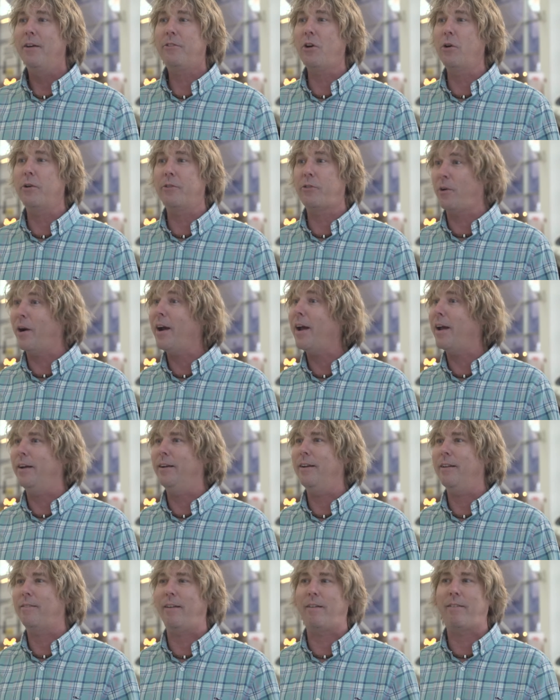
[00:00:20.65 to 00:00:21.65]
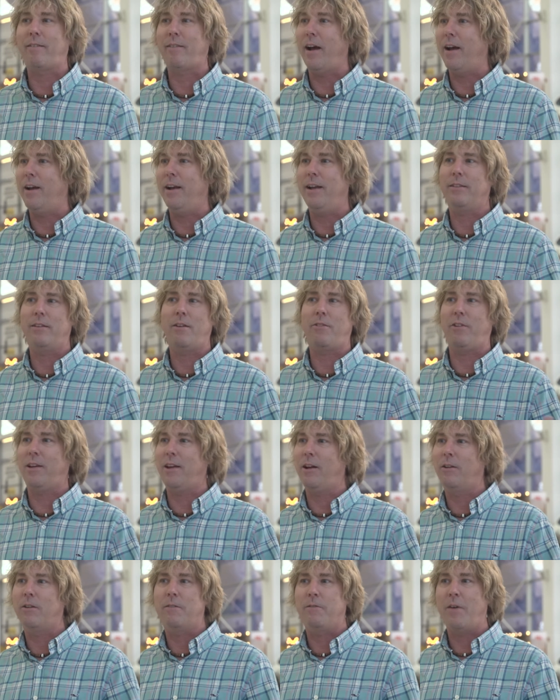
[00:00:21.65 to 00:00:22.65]
So it's great. It's exciting. There's a
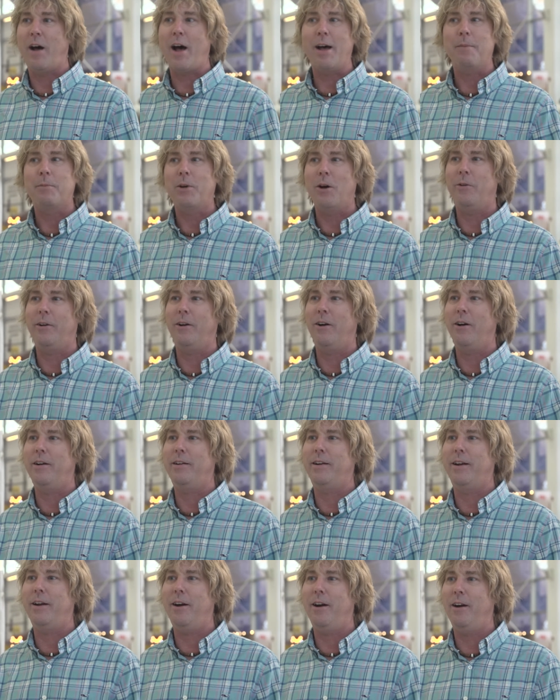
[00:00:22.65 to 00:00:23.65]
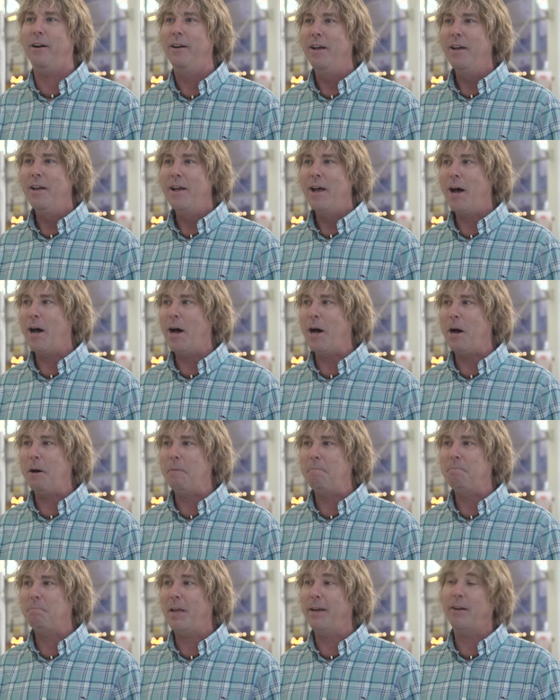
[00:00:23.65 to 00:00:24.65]
killer vibe going on here,
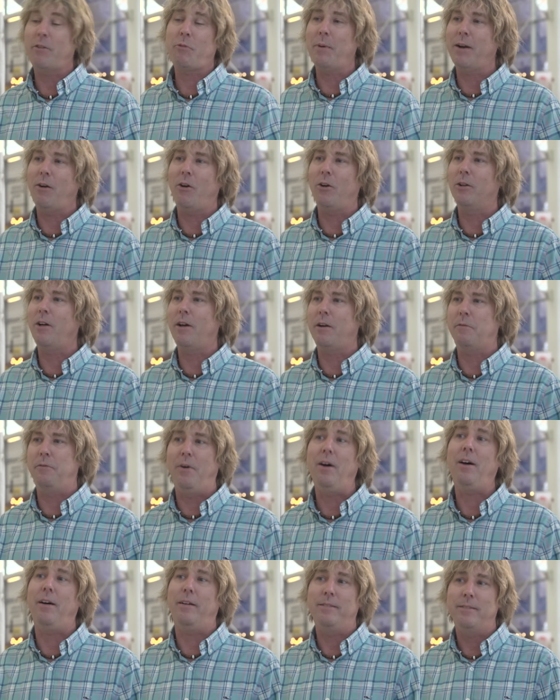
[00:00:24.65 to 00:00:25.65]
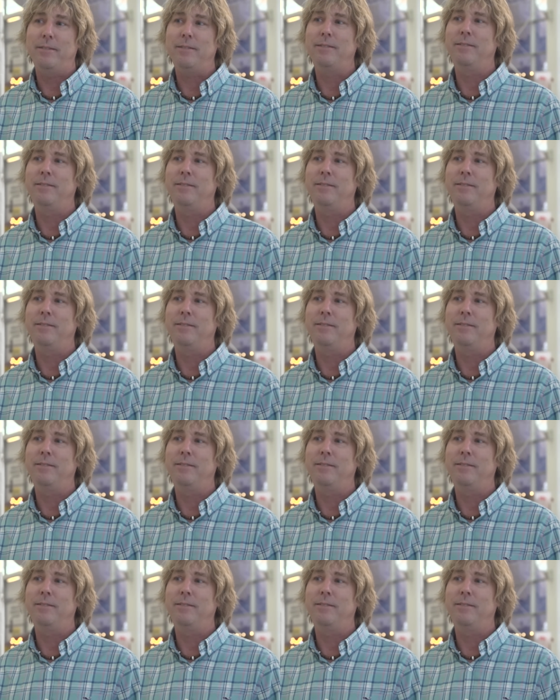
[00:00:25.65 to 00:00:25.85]
um, and it's been a whole lot of fun.